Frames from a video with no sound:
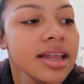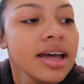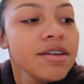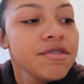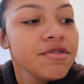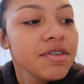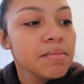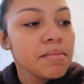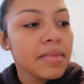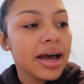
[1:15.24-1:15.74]
Then
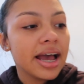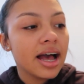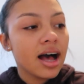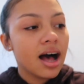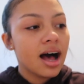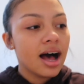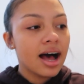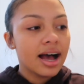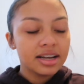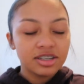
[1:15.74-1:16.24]
from my
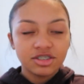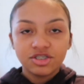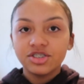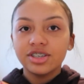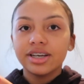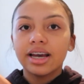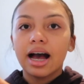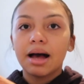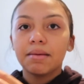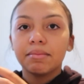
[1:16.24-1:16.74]
aunt,
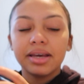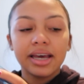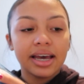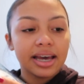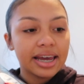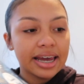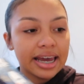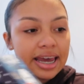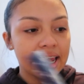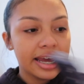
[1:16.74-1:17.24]
she got me a
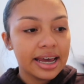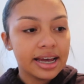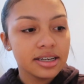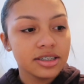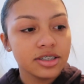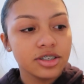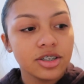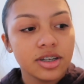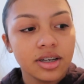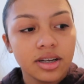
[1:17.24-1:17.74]

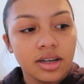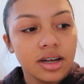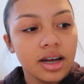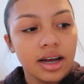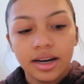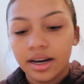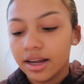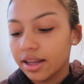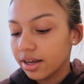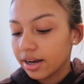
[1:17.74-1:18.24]
candle,
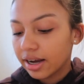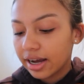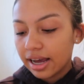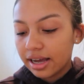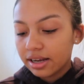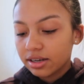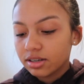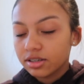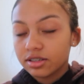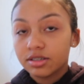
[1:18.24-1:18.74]
another
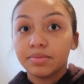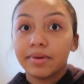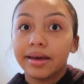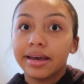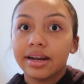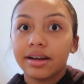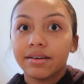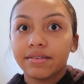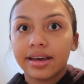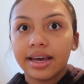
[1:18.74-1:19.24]
candle,
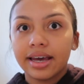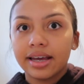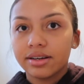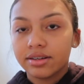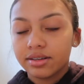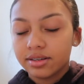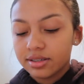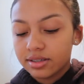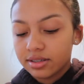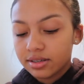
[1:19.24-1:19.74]
speaking of
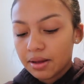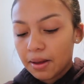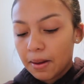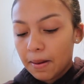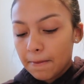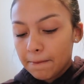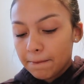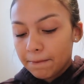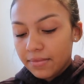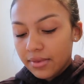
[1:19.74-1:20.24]
candles.
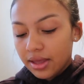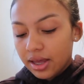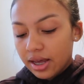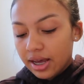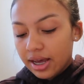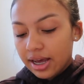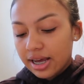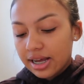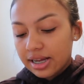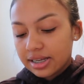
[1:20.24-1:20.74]

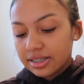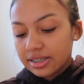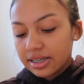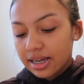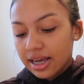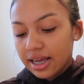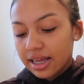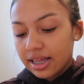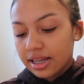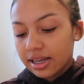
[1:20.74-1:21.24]
It's
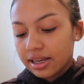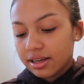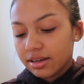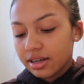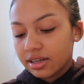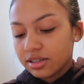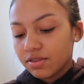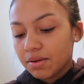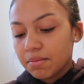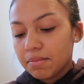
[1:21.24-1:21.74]
in,
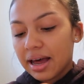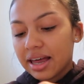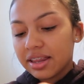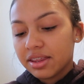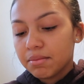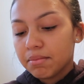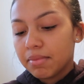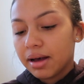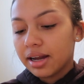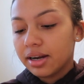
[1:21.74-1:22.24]
it's from Bath
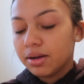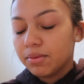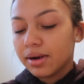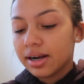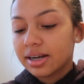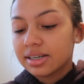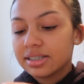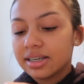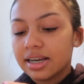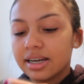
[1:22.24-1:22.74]
and Body
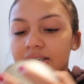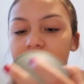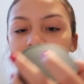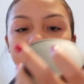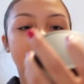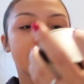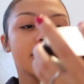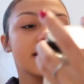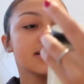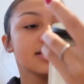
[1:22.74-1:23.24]
Works and it's
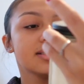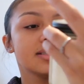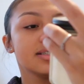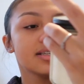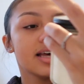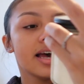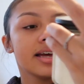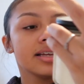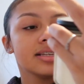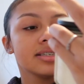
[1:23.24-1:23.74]
in the
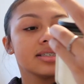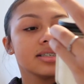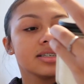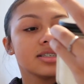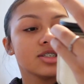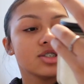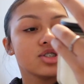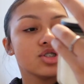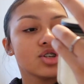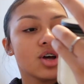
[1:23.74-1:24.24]
scent
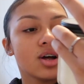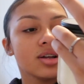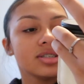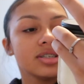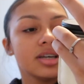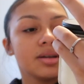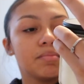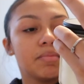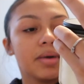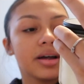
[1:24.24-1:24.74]

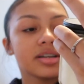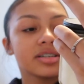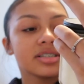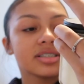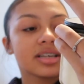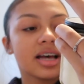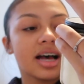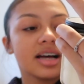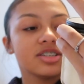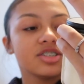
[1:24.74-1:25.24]
Salted
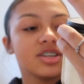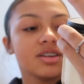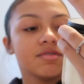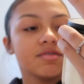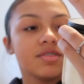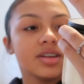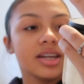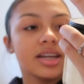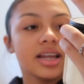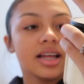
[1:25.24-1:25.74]
Butterscotch and
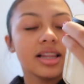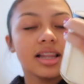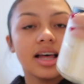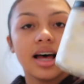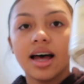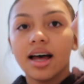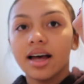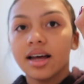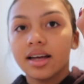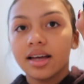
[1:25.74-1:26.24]

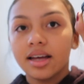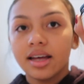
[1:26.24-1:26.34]
Vanilla.